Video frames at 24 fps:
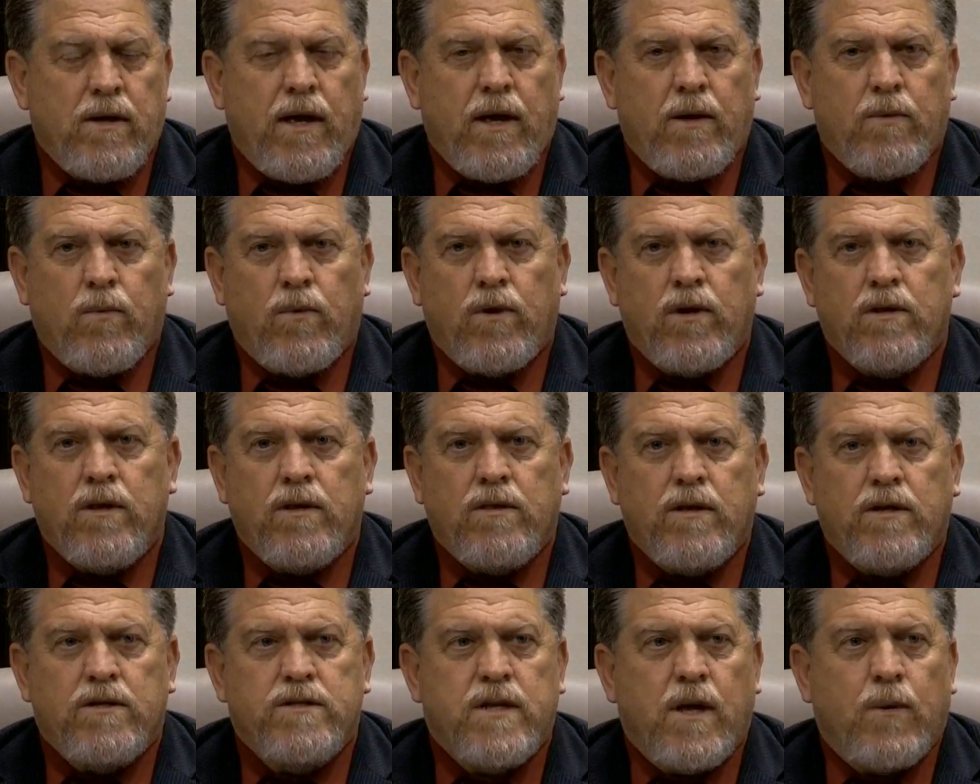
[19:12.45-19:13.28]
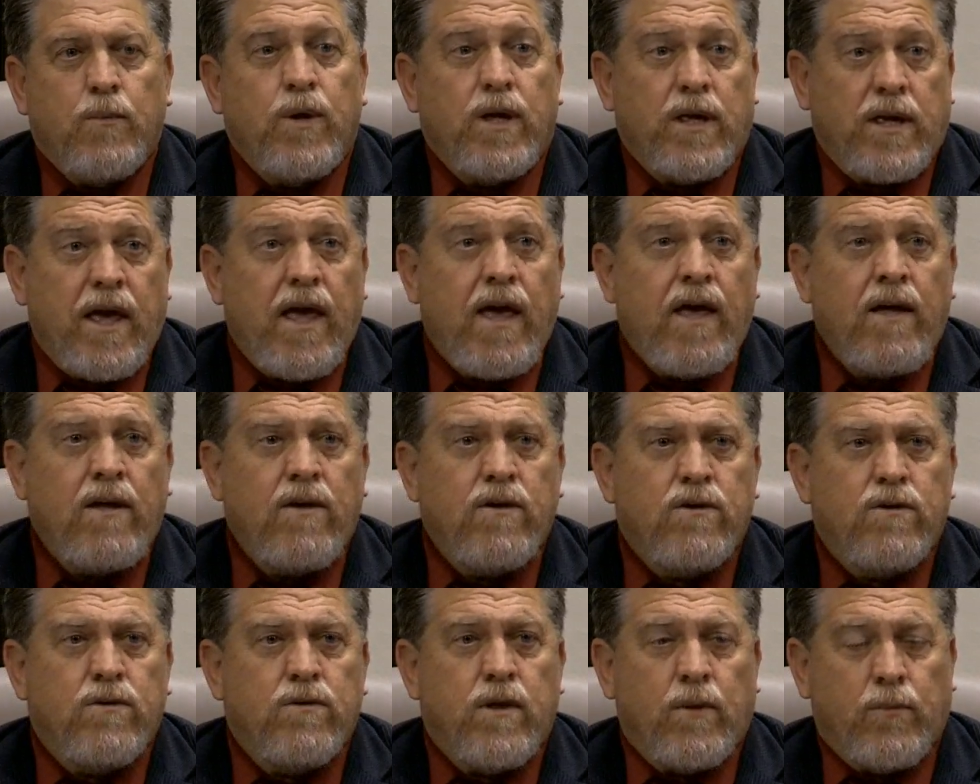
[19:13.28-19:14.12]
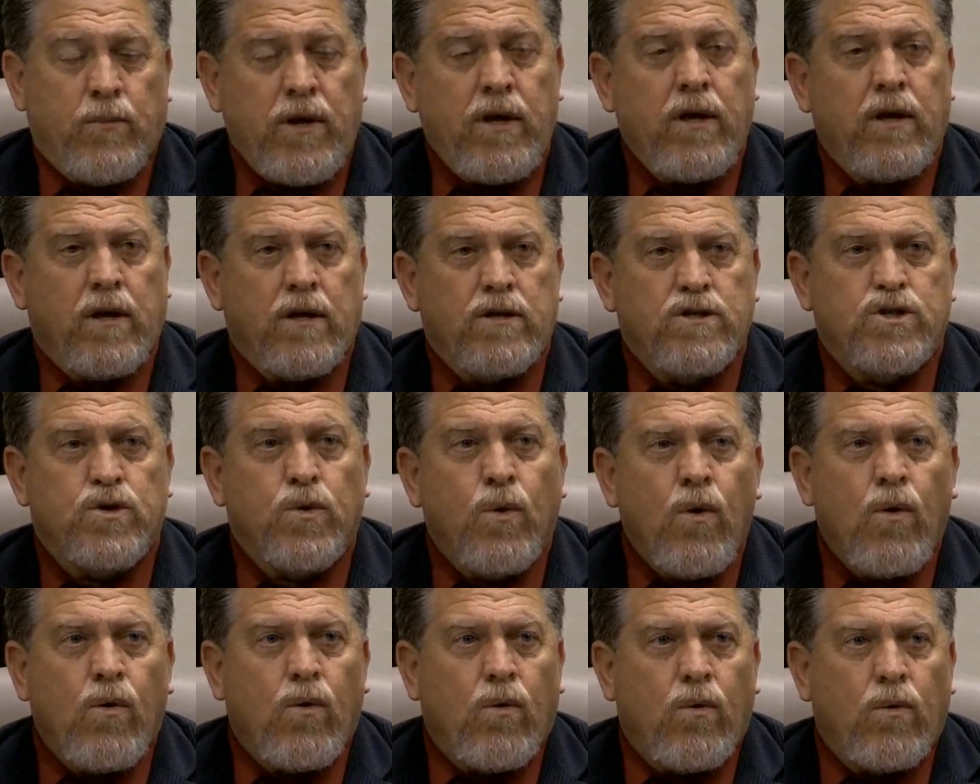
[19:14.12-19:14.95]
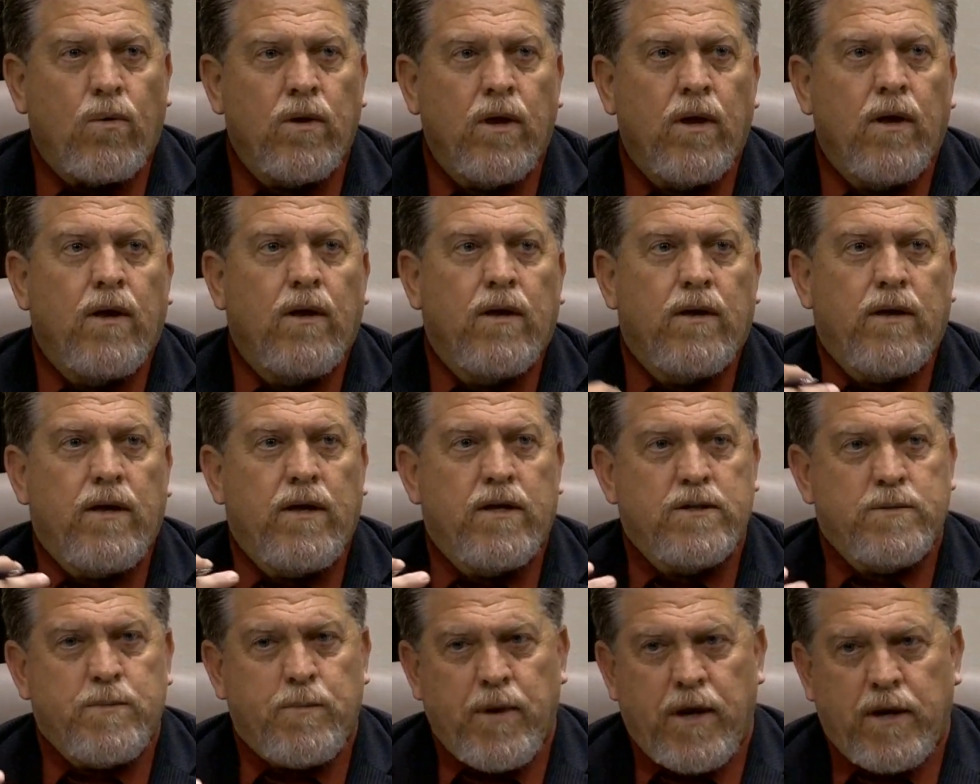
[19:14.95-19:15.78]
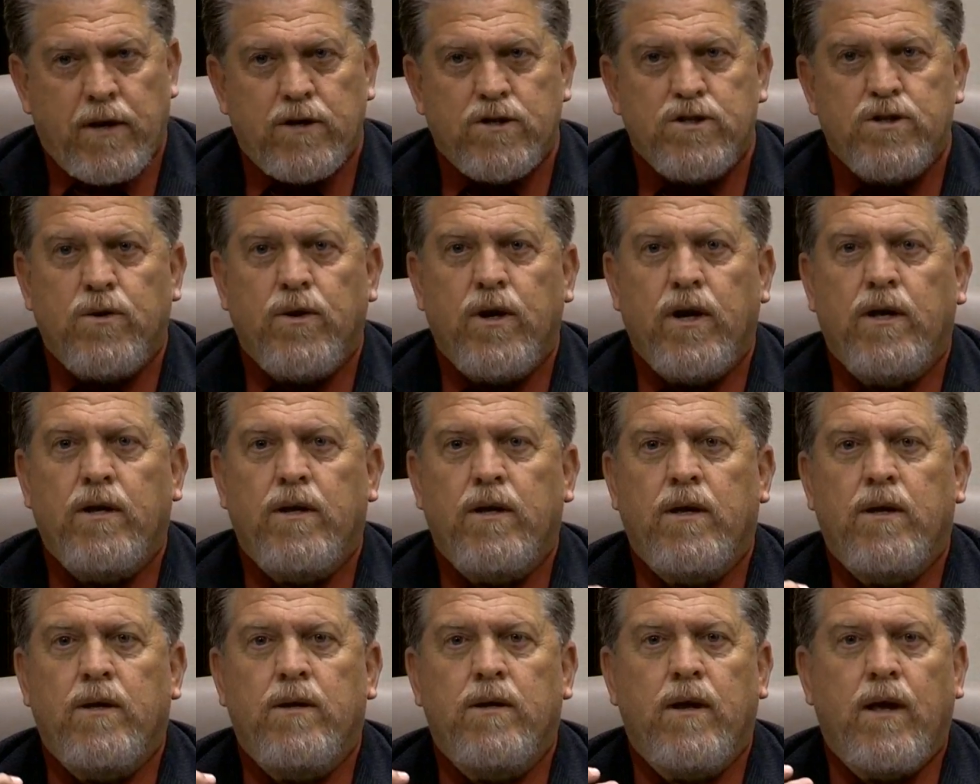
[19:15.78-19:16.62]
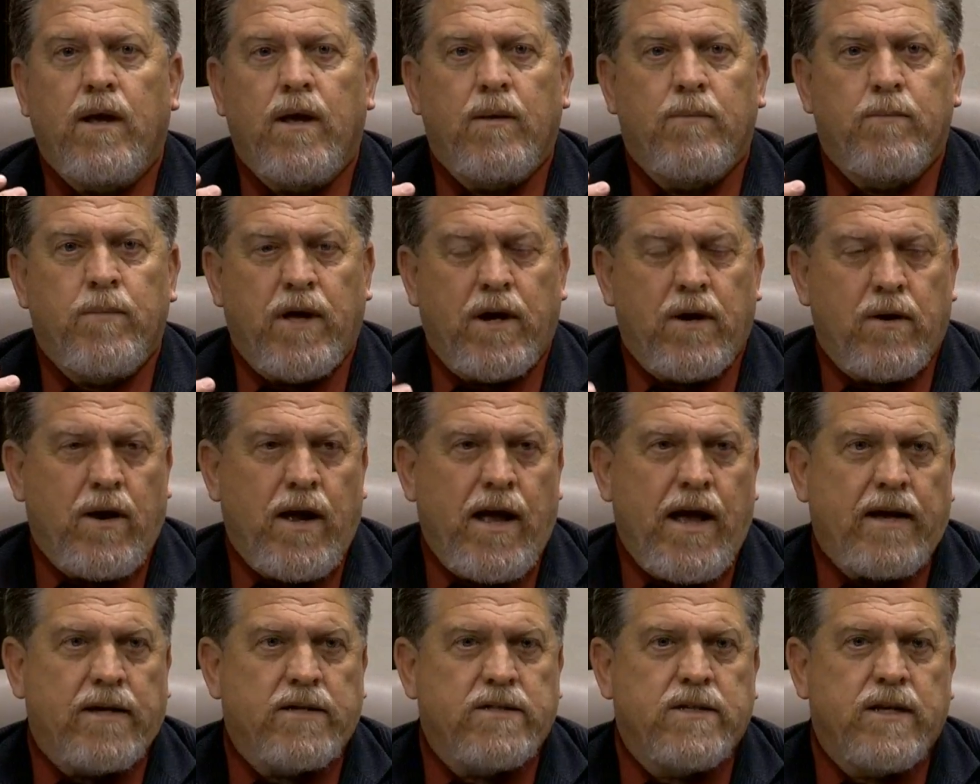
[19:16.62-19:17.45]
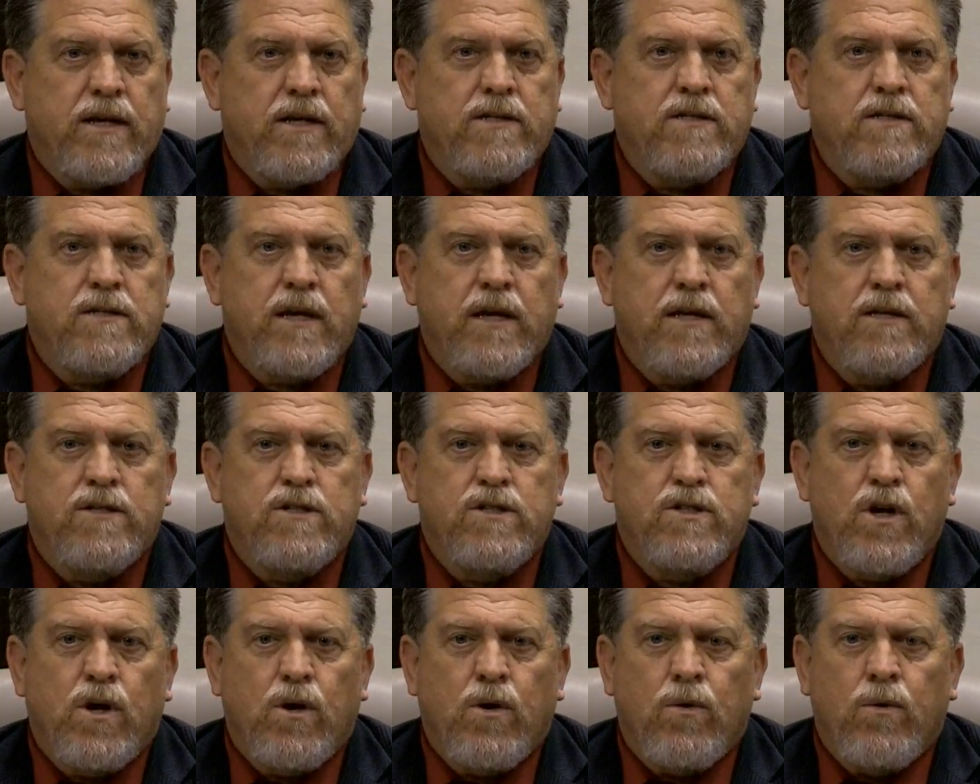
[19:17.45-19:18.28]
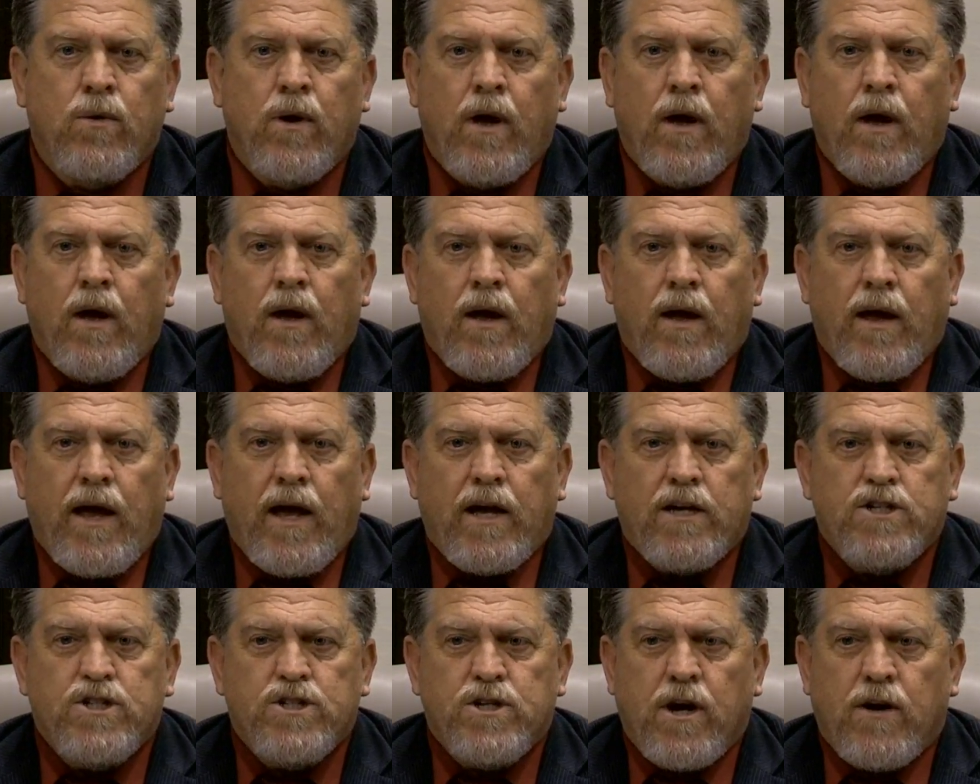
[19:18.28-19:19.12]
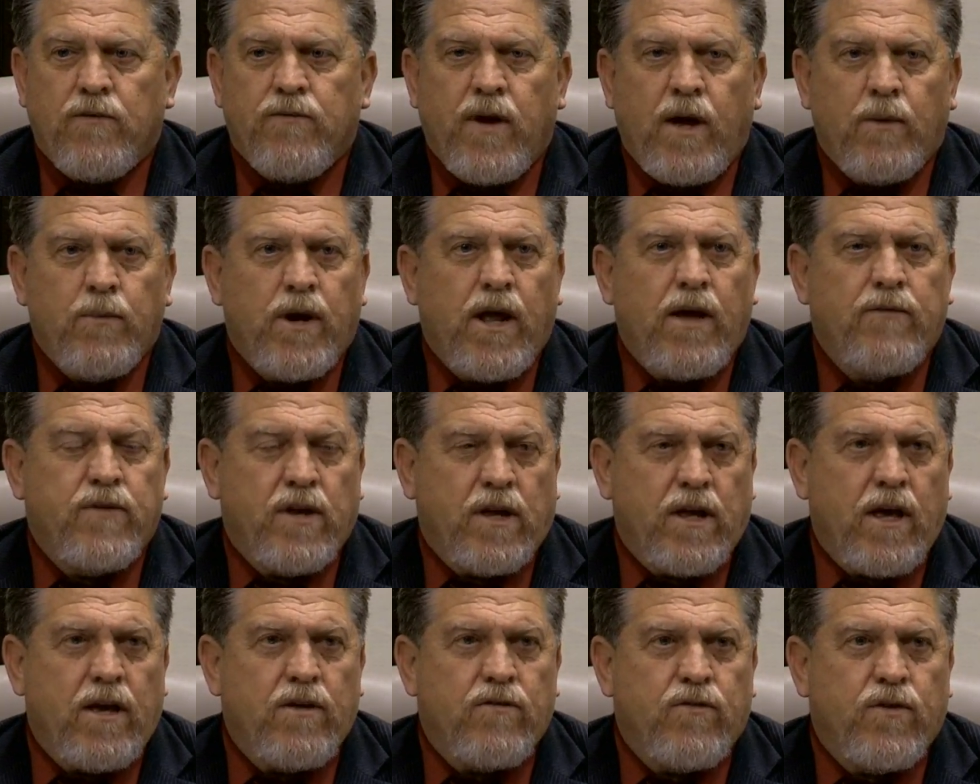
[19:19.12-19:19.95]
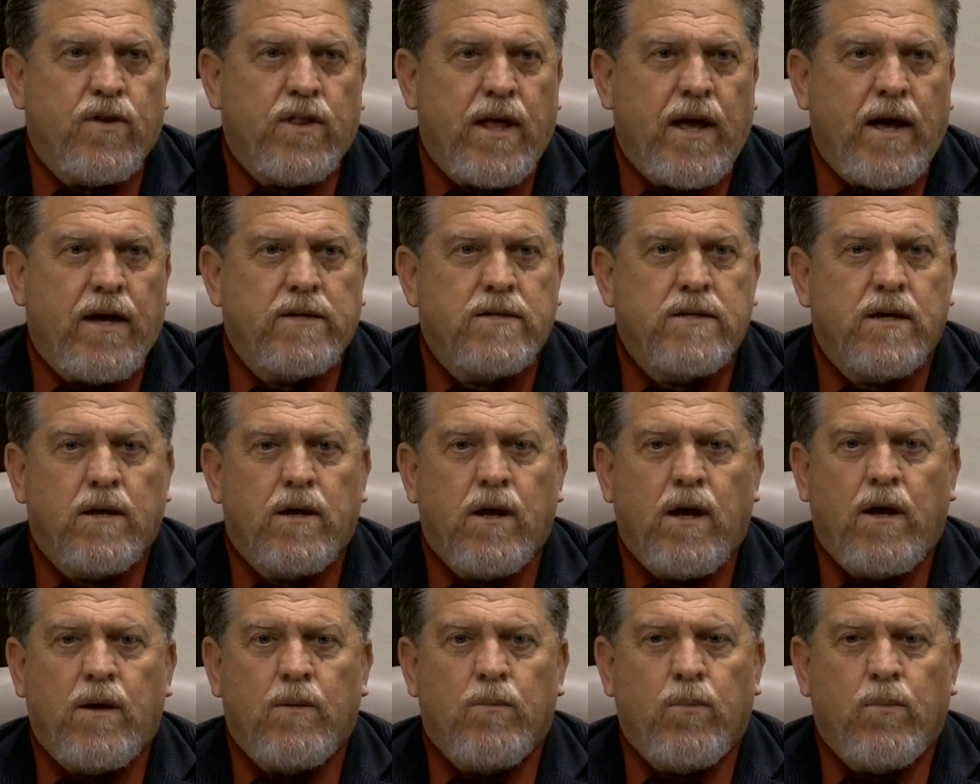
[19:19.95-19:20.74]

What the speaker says: And one of the things that we can do, that we can control, is better training and better access. And so as sheriff, I would advocate for that.